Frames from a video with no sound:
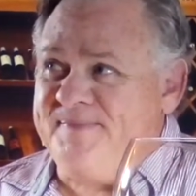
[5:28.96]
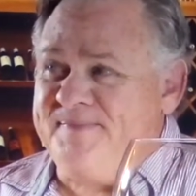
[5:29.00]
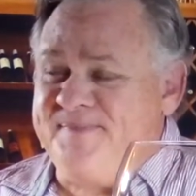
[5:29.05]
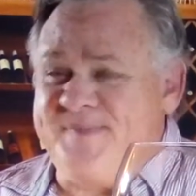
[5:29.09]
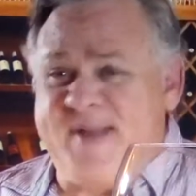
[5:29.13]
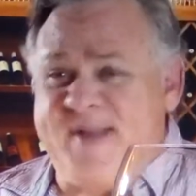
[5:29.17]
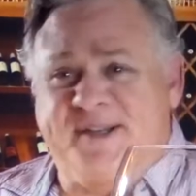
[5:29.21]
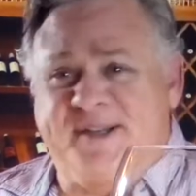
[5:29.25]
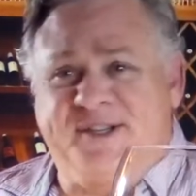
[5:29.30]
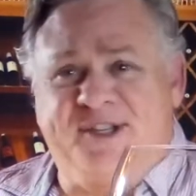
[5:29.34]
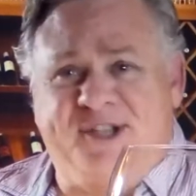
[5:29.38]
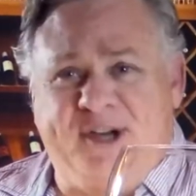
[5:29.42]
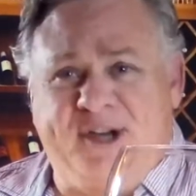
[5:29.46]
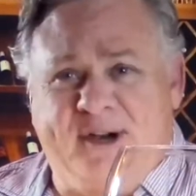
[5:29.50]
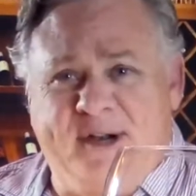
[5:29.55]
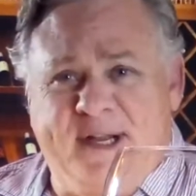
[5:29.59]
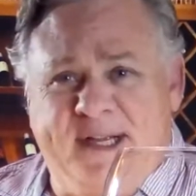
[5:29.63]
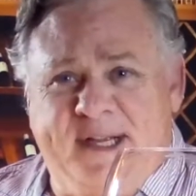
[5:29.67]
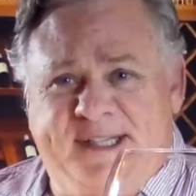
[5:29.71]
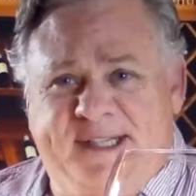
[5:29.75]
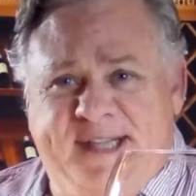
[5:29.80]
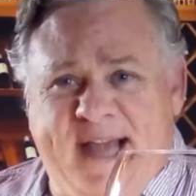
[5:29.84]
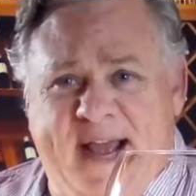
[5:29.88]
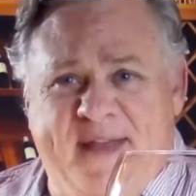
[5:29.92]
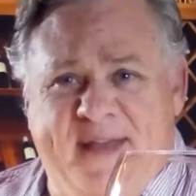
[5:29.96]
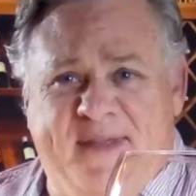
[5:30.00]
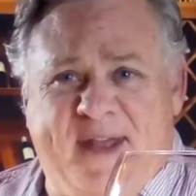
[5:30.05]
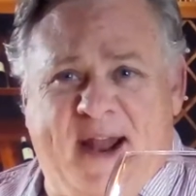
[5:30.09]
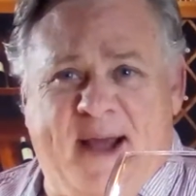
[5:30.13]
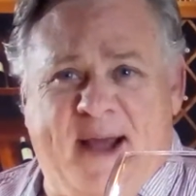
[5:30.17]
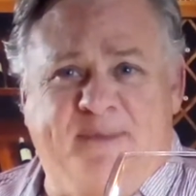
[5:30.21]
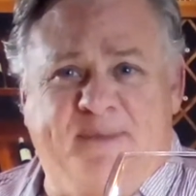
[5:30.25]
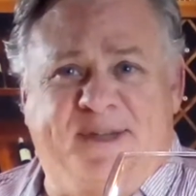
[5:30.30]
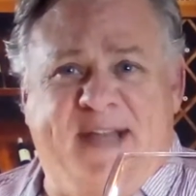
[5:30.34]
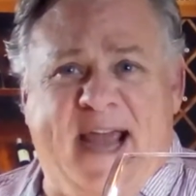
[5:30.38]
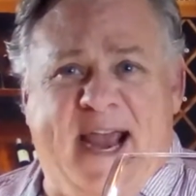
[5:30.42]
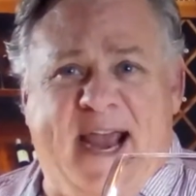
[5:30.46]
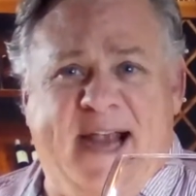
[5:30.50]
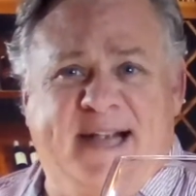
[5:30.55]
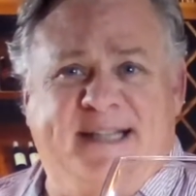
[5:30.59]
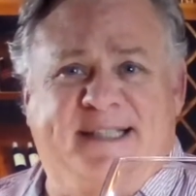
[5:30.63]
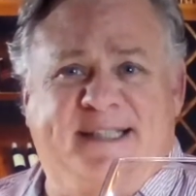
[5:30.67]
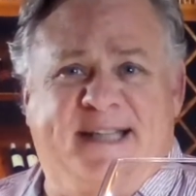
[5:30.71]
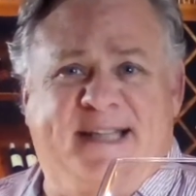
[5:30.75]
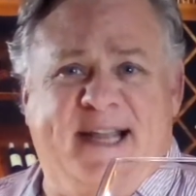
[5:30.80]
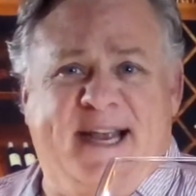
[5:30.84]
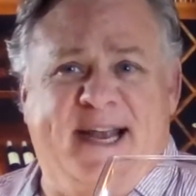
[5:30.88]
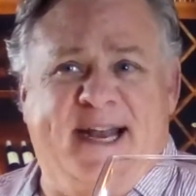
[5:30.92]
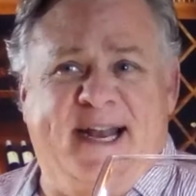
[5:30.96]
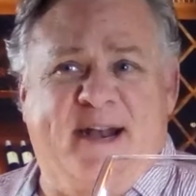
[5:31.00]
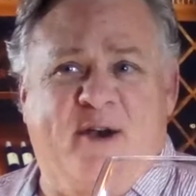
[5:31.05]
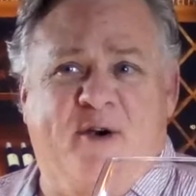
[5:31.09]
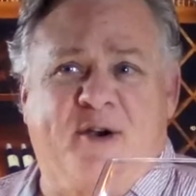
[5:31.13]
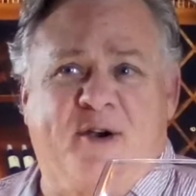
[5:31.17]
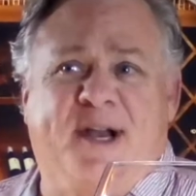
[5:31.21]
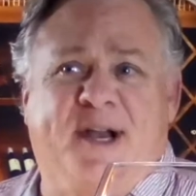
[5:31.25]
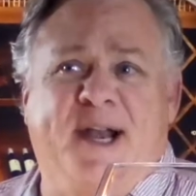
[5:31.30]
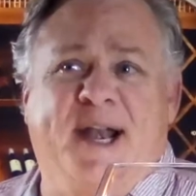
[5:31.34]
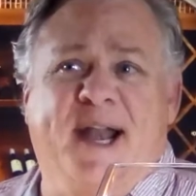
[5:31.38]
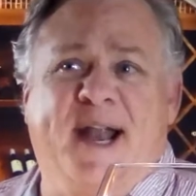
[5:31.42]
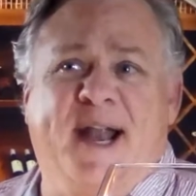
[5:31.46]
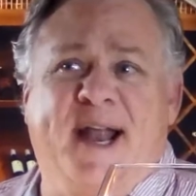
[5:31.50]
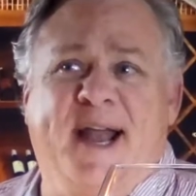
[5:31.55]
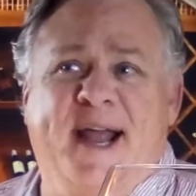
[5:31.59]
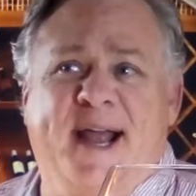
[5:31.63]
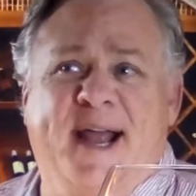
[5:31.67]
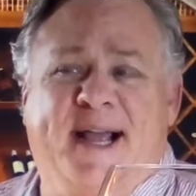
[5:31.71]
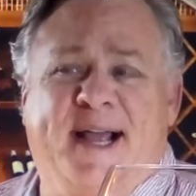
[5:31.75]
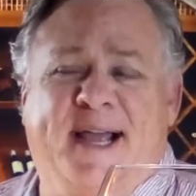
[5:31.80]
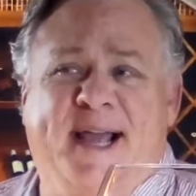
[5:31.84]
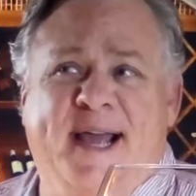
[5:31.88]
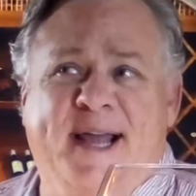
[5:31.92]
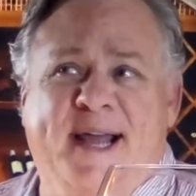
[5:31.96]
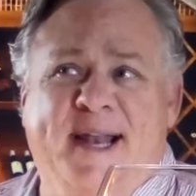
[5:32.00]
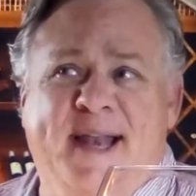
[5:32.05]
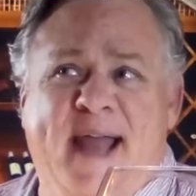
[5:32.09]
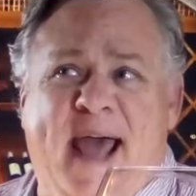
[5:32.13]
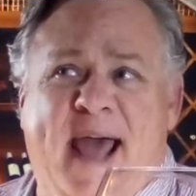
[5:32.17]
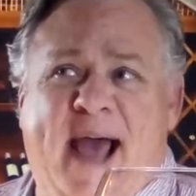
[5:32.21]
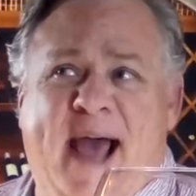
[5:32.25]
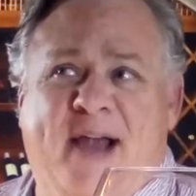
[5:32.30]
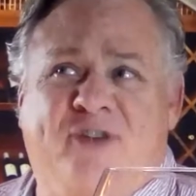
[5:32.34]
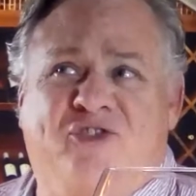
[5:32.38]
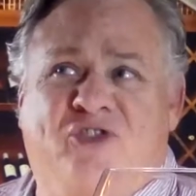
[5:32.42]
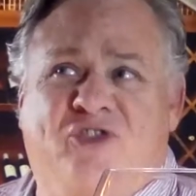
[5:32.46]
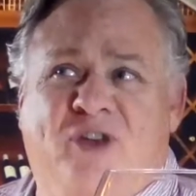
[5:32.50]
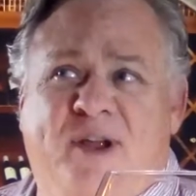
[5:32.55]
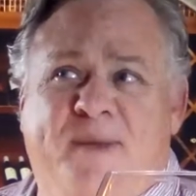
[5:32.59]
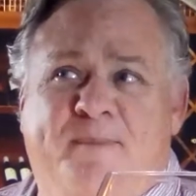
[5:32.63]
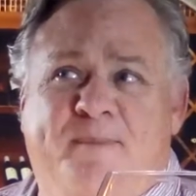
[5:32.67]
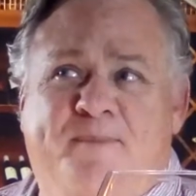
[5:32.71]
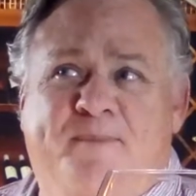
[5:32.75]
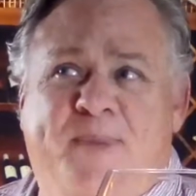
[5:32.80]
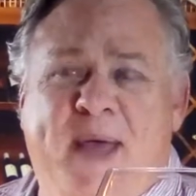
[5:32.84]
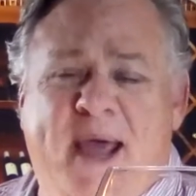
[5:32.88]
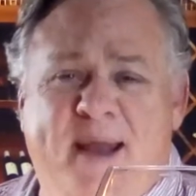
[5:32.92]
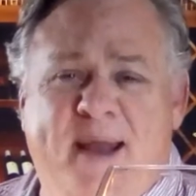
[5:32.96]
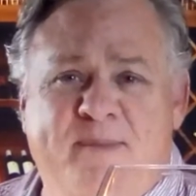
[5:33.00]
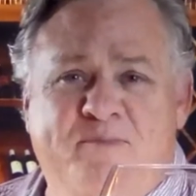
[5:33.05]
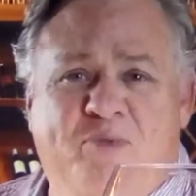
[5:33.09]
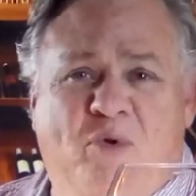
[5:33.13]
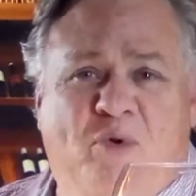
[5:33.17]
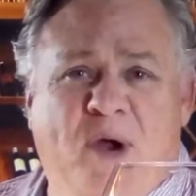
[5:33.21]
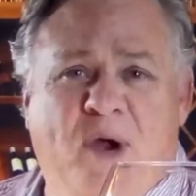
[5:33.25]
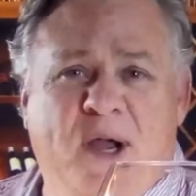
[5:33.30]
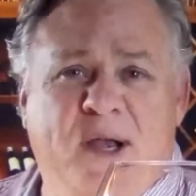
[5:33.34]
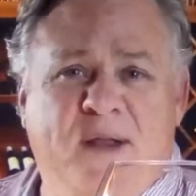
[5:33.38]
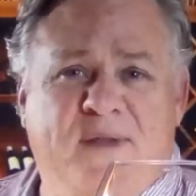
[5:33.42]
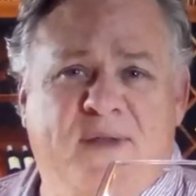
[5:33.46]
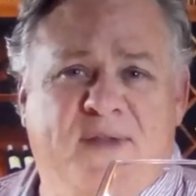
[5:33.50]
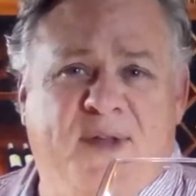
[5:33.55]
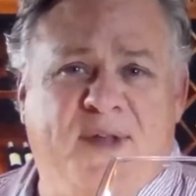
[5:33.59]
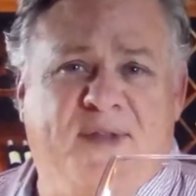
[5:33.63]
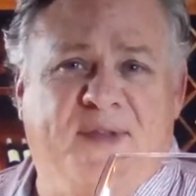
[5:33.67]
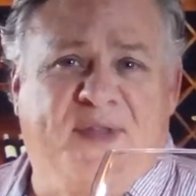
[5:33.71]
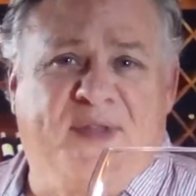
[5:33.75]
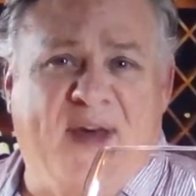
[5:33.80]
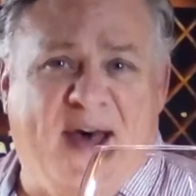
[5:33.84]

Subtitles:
necessarily say that I'm tasting or can actually pinpoint the